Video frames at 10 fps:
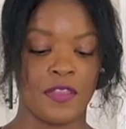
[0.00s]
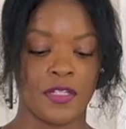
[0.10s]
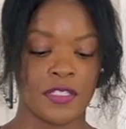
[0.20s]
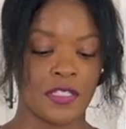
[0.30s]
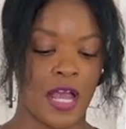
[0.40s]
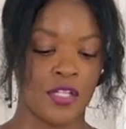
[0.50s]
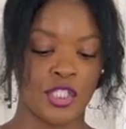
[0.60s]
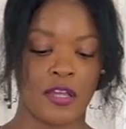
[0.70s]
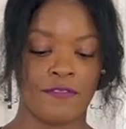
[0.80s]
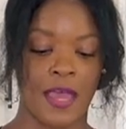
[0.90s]
me the
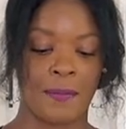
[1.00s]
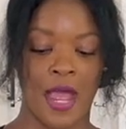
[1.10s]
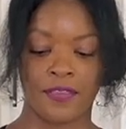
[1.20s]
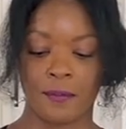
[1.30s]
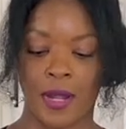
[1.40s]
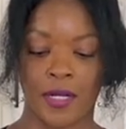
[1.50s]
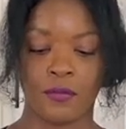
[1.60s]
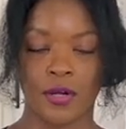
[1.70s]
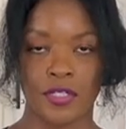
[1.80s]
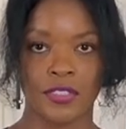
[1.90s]
nostalgia of that Bath and
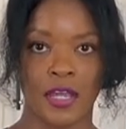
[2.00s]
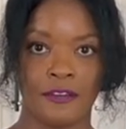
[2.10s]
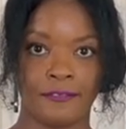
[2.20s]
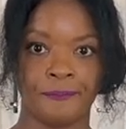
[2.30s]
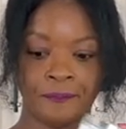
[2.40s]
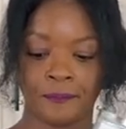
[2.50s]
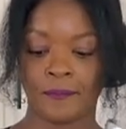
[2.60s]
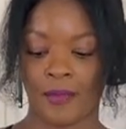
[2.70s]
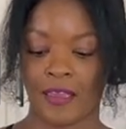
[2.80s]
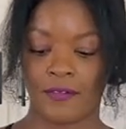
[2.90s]
Body Works stuff.
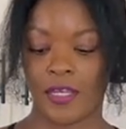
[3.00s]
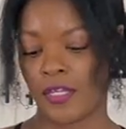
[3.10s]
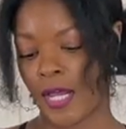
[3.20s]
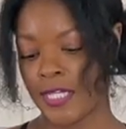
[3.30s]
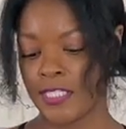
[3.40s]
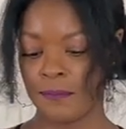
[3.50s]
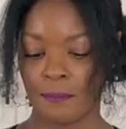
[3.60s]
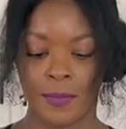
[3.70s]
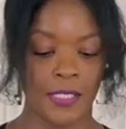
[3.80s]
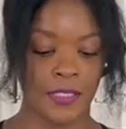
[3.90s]
Heavy. And I
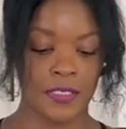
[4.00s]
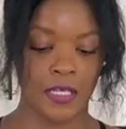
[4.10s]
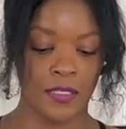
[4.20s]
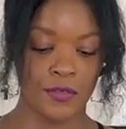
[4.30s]
didn't get these